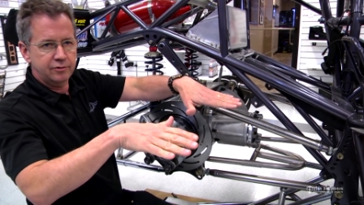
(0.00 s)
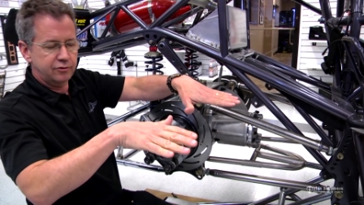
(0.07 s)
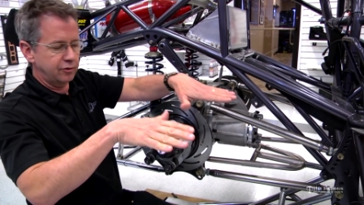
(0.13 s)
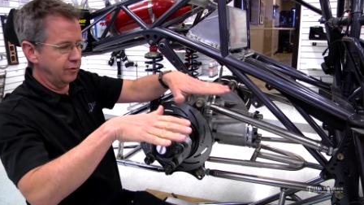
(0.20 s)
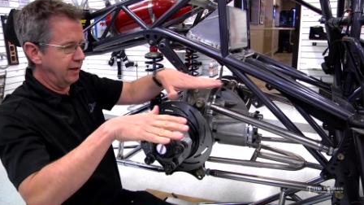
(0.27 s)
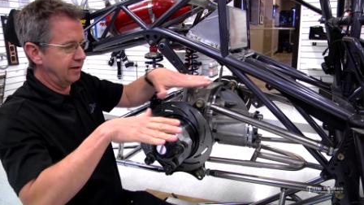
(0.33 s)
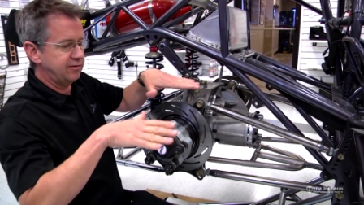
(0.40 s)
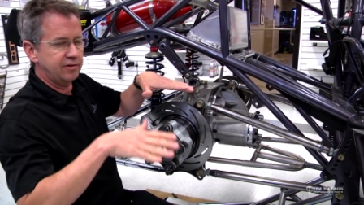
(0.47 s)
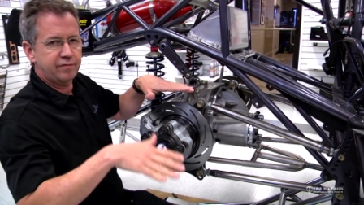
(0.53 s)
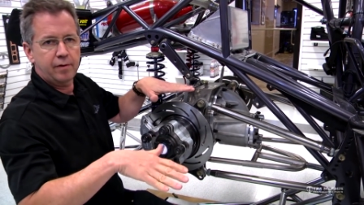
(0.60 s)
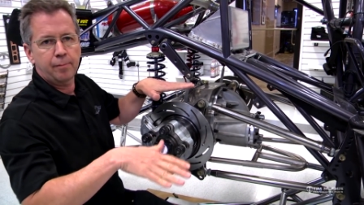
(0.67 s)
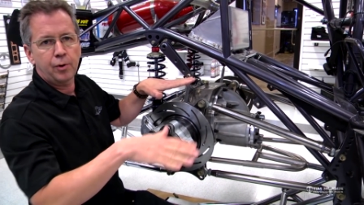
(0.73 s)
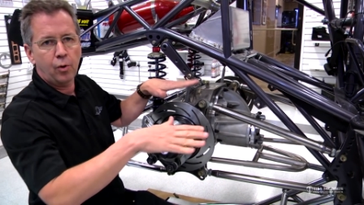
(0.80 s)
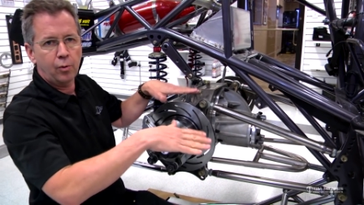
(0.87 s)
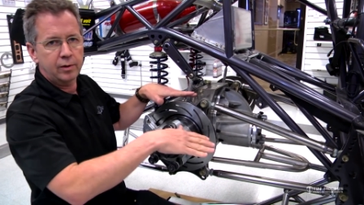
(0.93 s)
So that's if
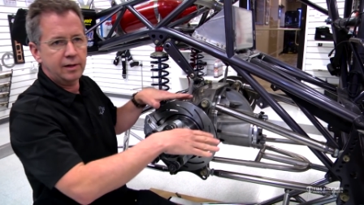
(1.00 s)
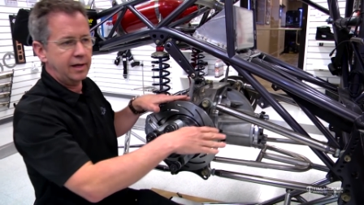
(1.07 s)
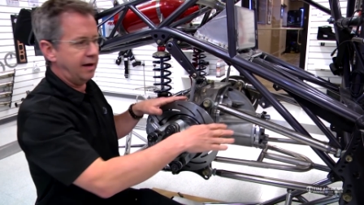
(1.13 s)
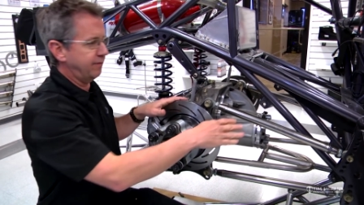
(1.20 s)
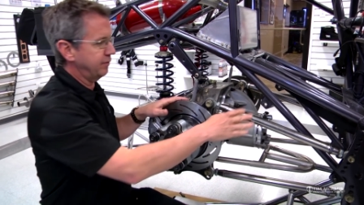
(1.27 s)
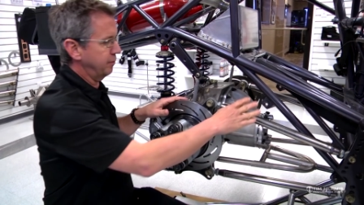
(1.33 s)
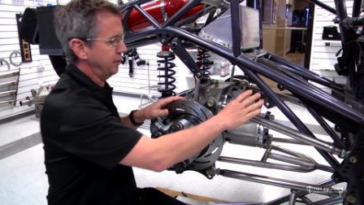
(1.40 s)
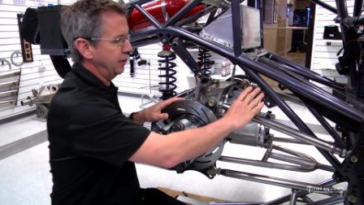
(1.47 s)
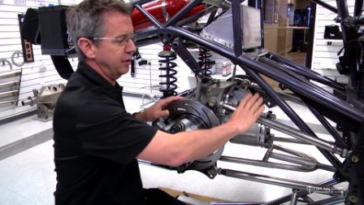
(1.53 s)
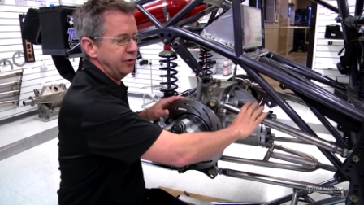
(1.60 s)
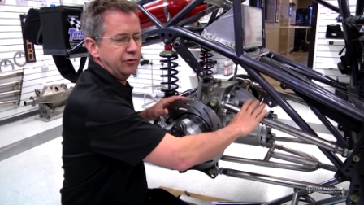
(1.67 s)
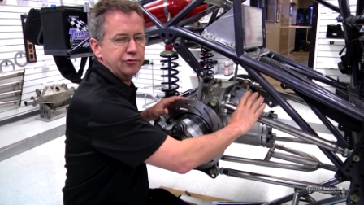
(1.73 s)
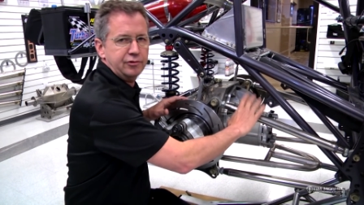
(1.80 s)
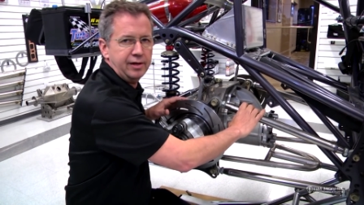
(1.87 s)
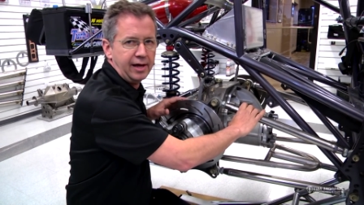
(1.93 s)
I'm going left, I'm going to
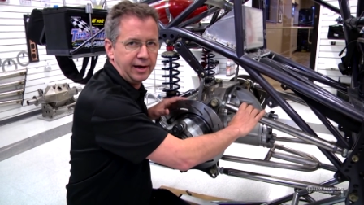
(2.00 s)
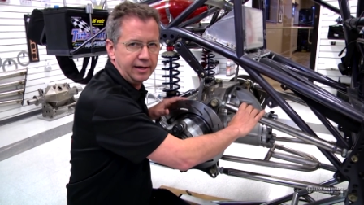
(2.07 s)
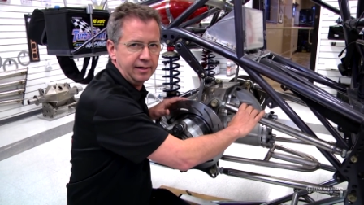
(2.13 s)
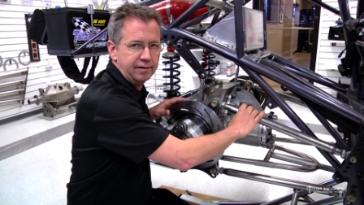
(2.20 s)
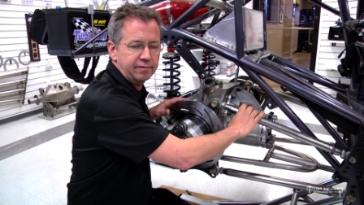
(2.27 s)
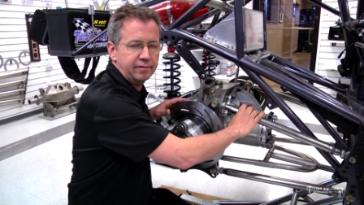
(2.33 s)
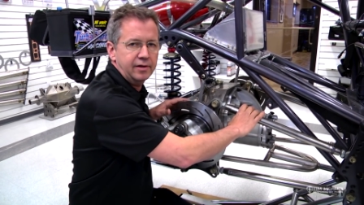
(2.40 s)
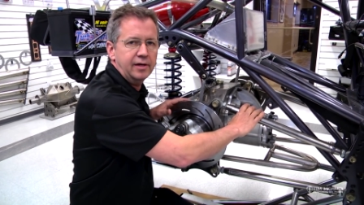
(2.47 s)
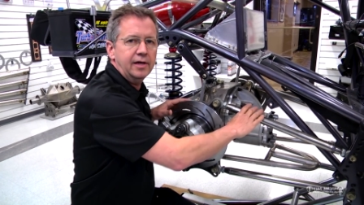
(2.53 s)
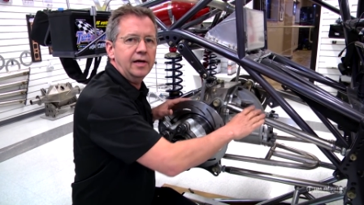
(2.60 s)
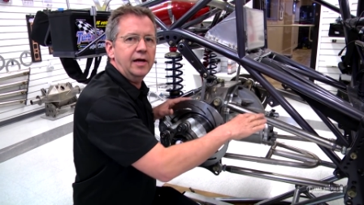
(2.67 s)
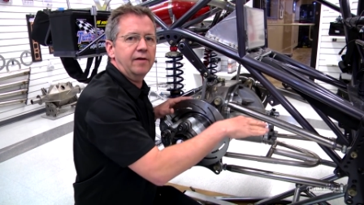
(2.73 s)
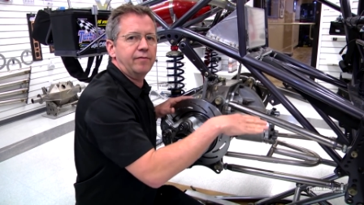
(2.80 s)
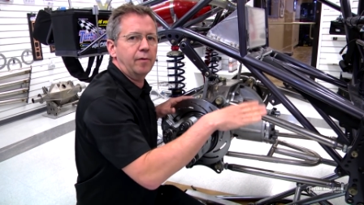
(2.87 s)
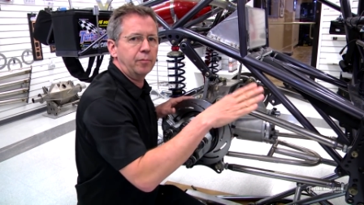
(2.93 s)
use negative.
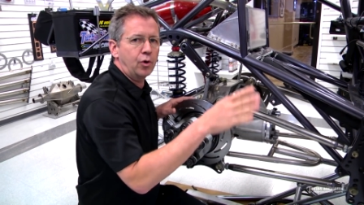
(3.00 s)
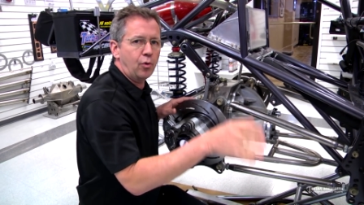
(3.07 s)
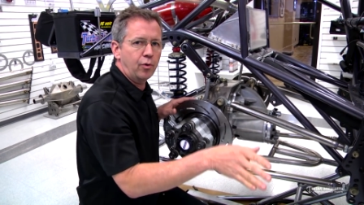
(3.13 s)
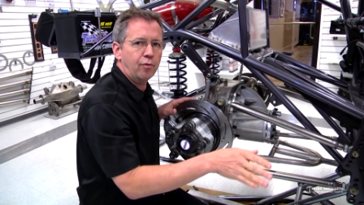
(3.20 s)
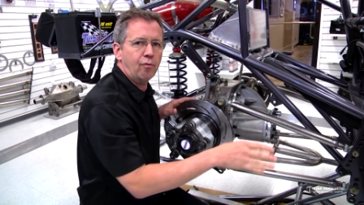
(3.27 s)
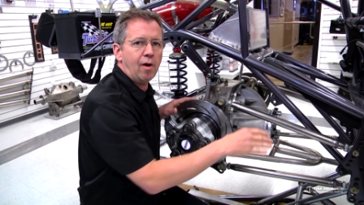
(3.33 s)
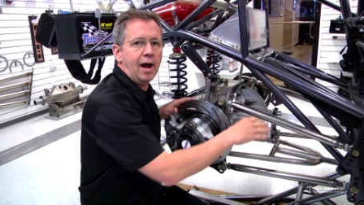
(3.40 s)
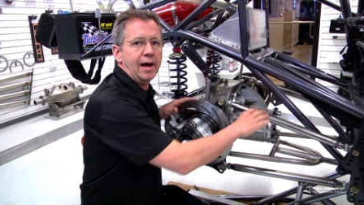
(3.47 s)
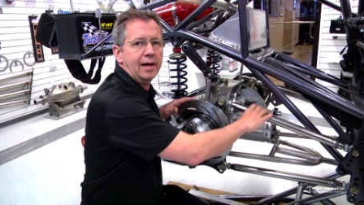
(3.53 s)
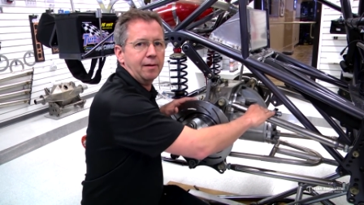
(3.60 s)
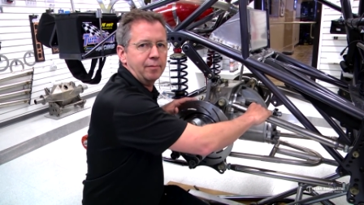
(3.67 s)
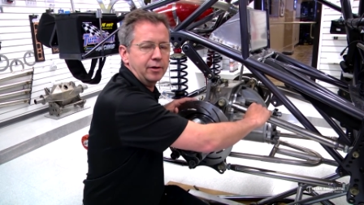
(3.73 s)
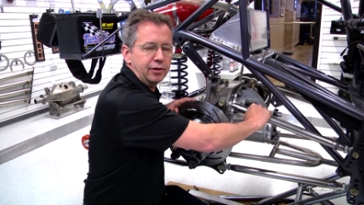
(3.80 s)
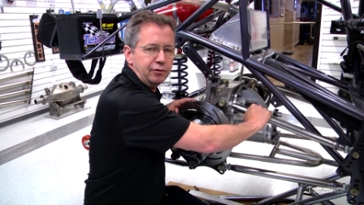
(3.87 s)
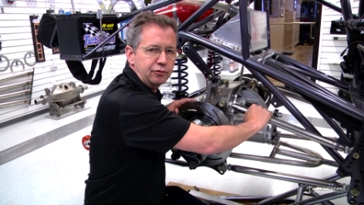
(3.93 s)
If I'm going right, I'm
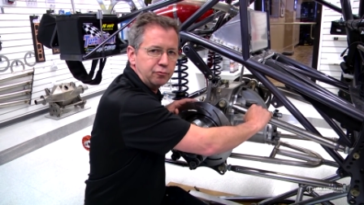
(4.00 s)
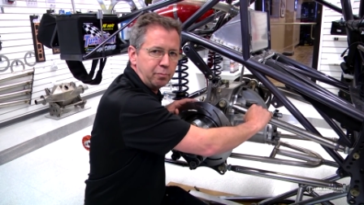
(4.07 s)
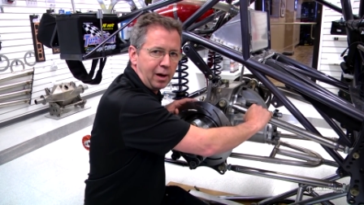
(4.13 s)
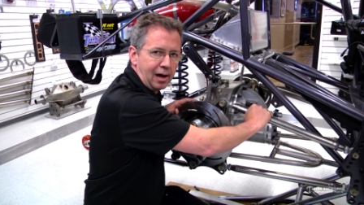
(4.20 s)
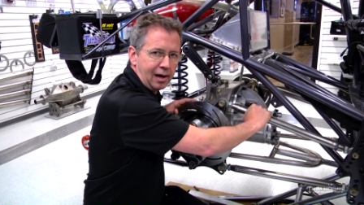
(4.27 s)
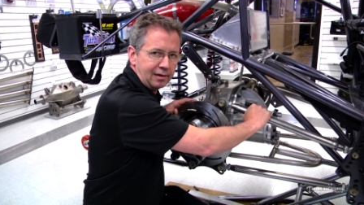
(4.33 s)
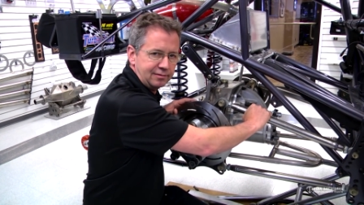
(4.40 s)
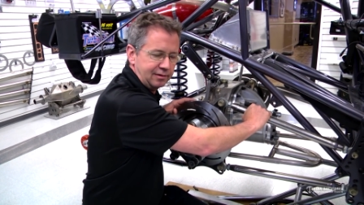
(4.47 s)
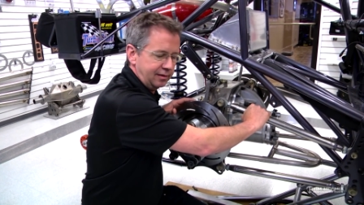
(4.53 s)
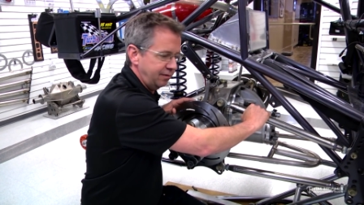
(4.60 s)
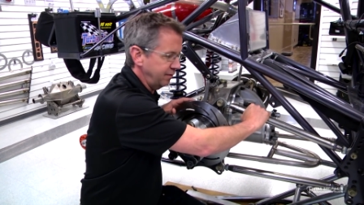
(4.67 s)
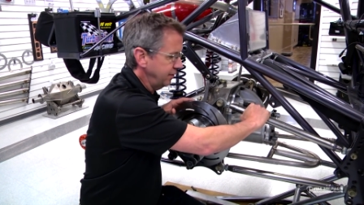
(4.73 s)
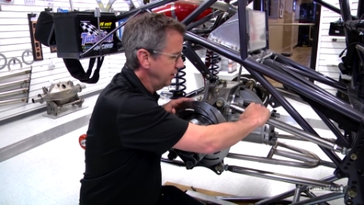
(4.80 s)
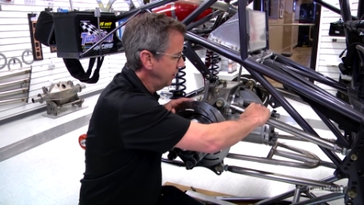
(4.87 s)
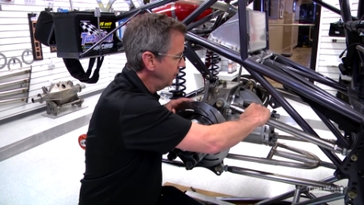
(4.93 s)
going to use positive.